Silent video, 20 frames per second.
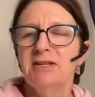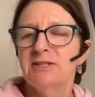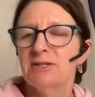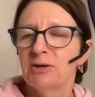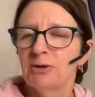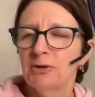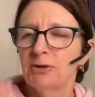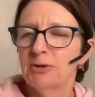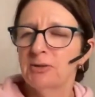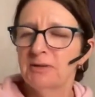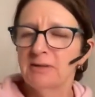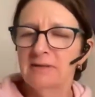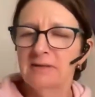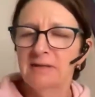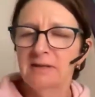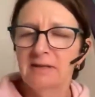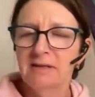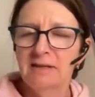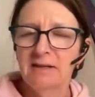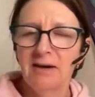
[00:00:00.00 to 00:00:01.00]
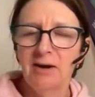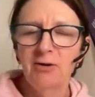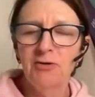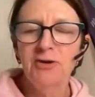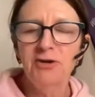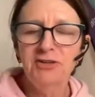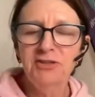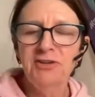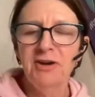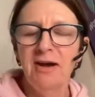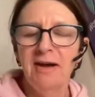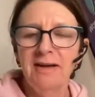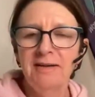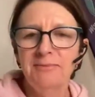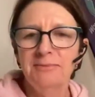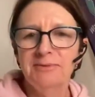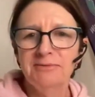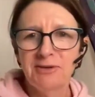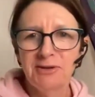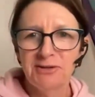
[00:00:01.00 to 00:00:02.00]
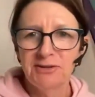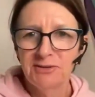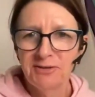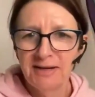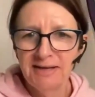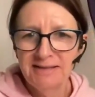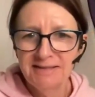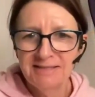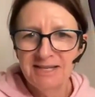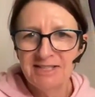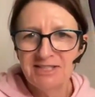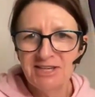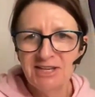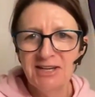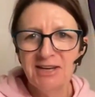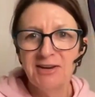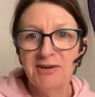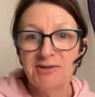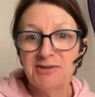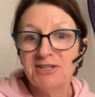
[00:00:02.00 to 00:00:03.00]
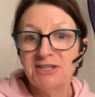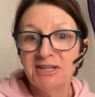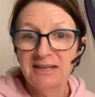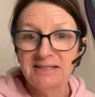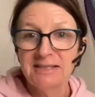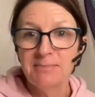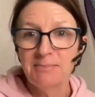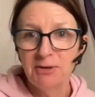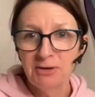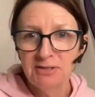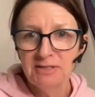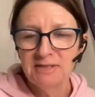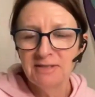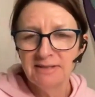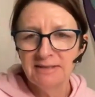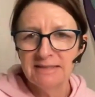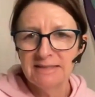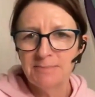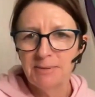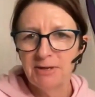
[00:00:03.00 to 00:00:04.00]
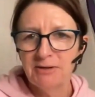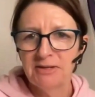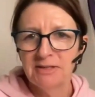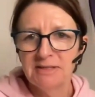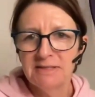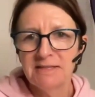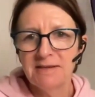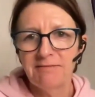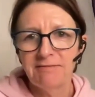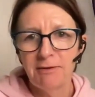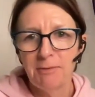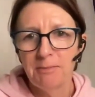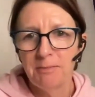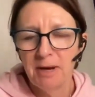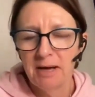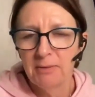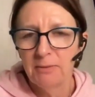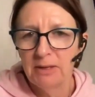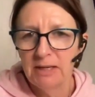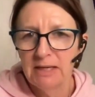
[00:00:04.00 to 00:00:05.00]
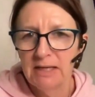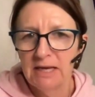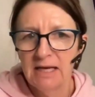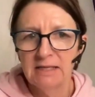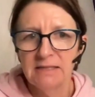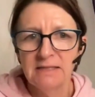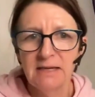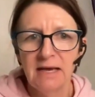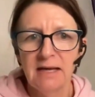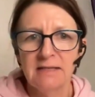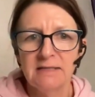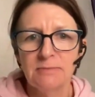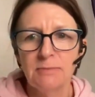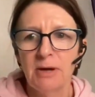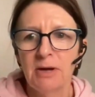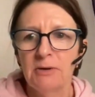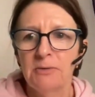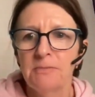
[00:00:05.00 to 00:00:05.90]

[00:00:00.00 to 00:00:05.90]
So hold on tight. We've got a great session, and I'll share personal experience from my weekend as well.